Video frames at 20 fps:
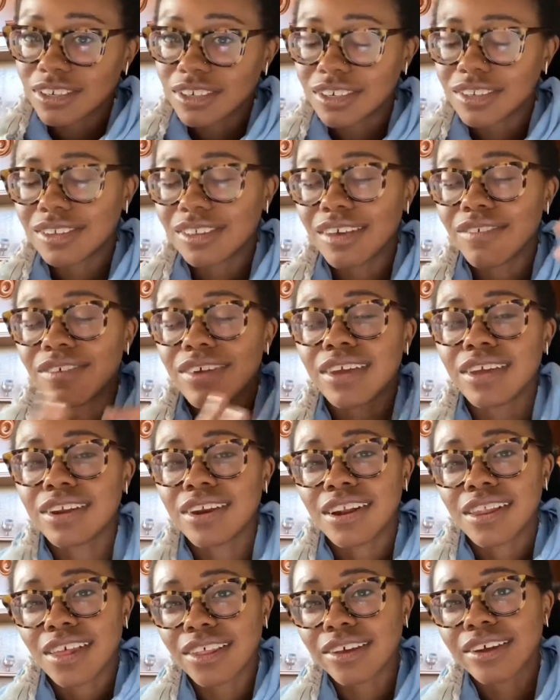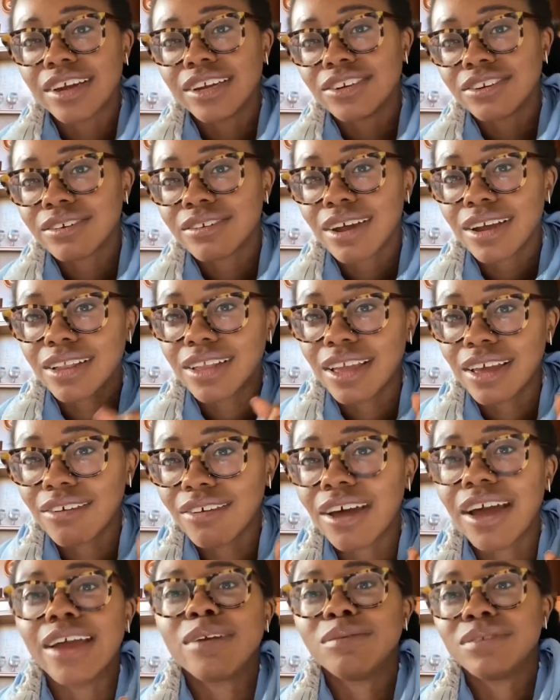just living in another country right now.
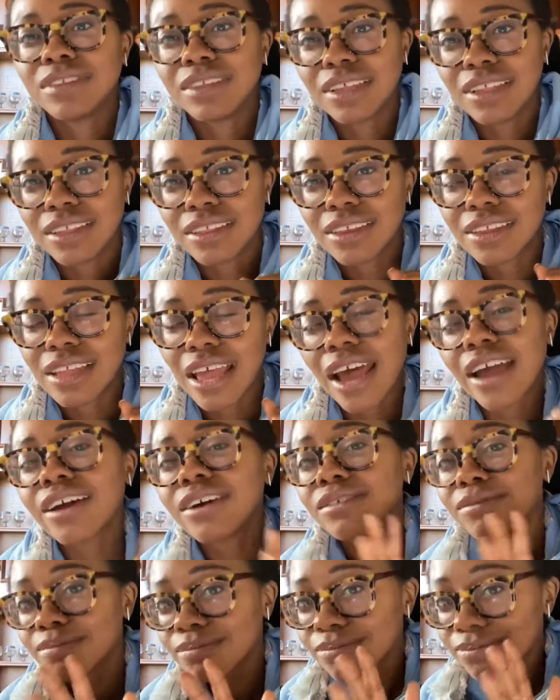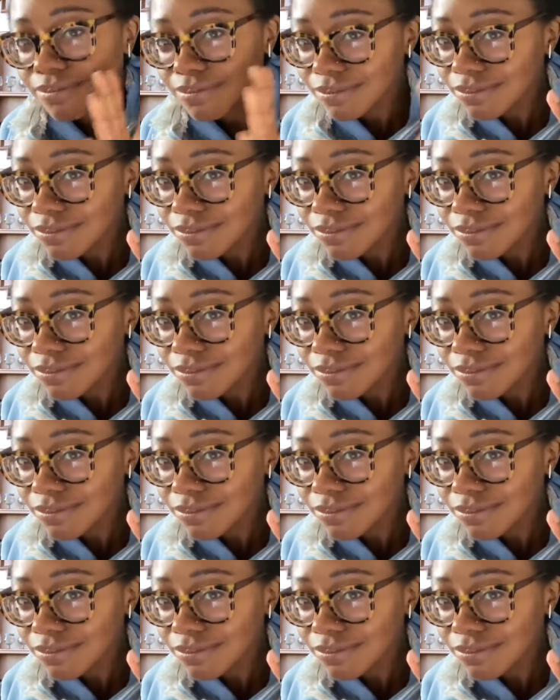I am still in denial.